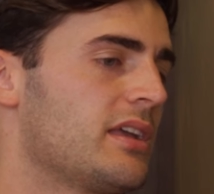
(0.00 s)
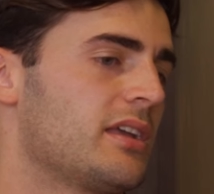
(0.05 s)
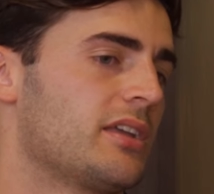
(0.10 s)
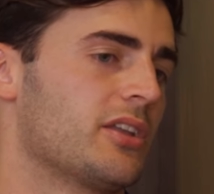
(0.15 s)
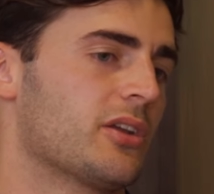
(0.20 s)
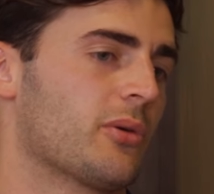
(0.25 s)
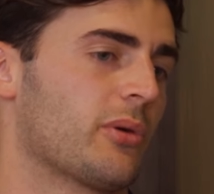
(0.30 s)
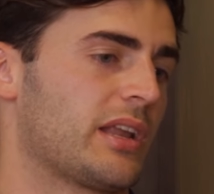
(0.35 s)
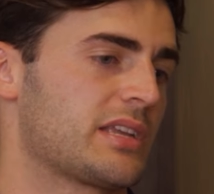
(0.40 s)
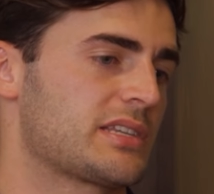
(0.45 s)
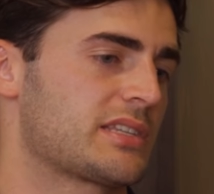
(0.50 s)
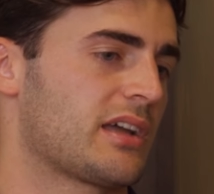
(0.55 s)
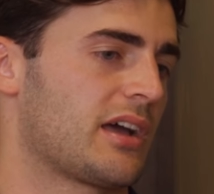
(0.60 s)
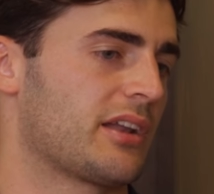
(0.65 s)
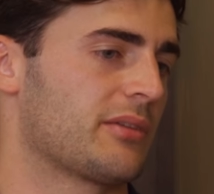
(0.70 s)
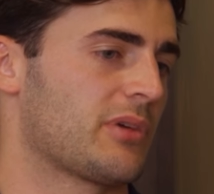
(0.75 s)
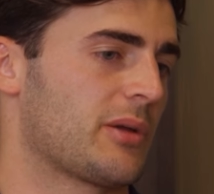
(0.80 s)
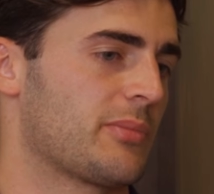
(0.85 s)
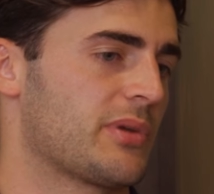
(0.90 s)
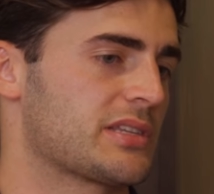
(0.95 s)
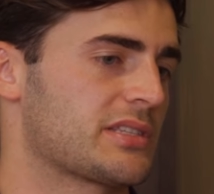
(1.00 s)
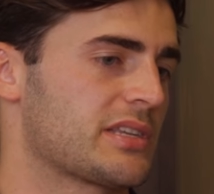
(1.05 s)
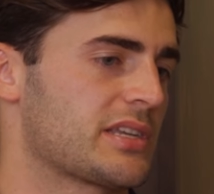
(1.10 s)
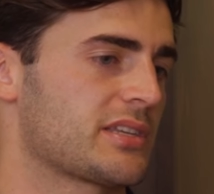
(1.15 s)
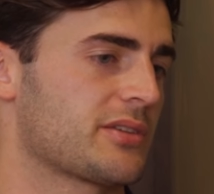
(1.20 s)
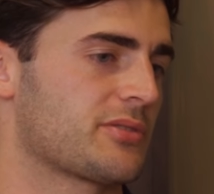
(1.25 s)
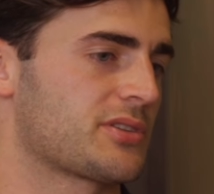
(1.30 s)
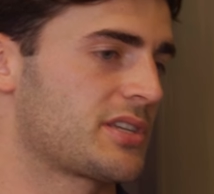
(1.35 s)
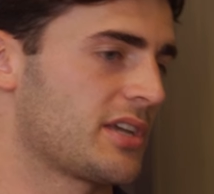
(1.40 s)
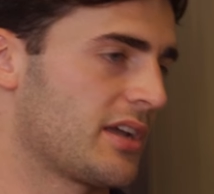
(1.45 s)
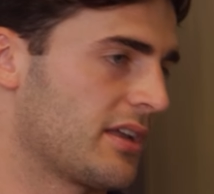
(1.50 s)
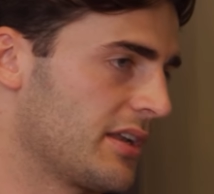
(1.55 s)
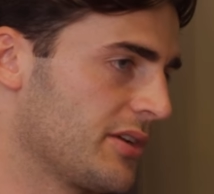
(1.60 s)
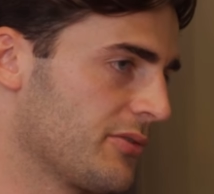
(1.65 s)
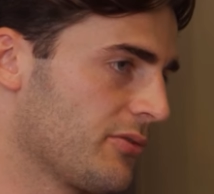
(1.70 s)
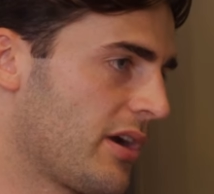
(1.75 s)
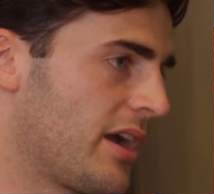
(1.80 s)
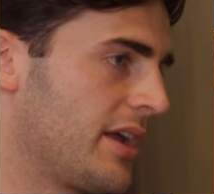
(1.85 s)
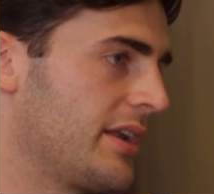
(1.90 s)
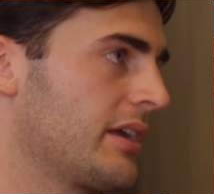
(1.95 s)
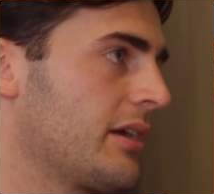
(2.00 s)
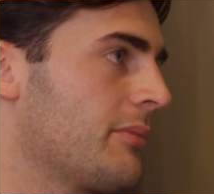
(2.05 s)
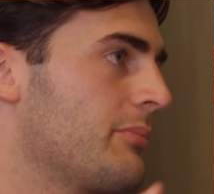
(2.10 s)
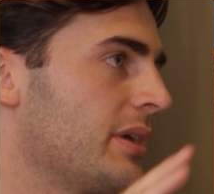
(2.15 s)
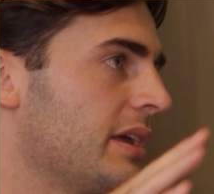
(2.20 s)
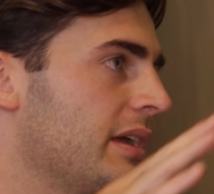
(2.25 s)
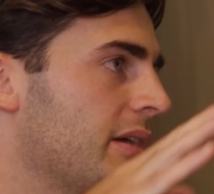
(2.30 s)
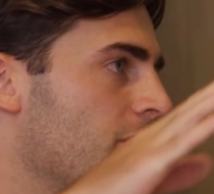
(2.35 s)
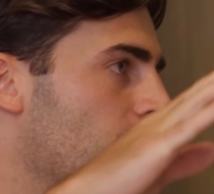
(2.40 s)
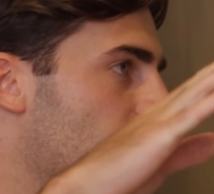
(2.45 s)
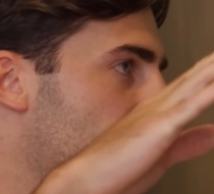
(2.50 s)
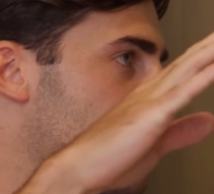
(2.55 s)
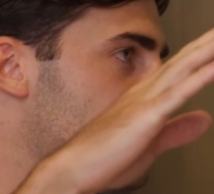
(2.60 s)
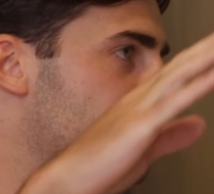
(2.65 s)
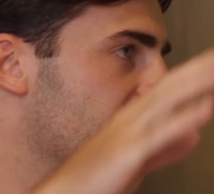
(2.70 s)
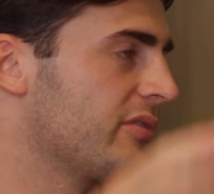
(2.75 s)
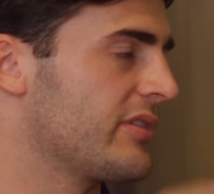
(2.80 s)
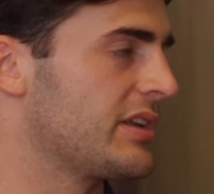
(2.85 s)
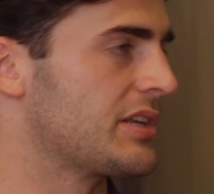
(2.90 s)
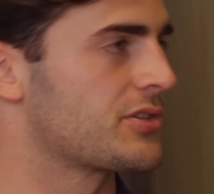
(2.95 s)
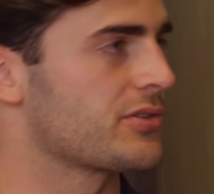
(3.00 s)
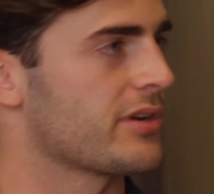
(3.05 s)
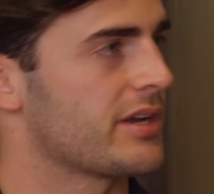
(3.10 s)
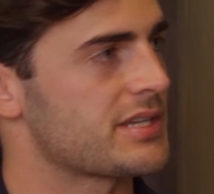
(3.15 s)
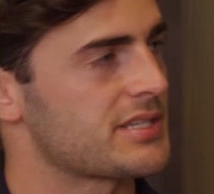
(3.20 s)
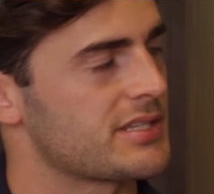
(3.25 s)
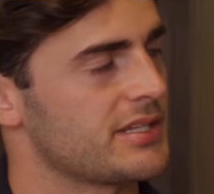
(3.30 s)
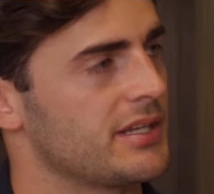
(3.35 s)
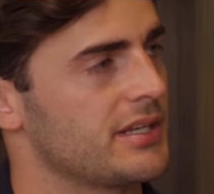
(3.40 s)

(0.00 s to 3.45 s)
When I started my business, I was certainly riding a big wave of interest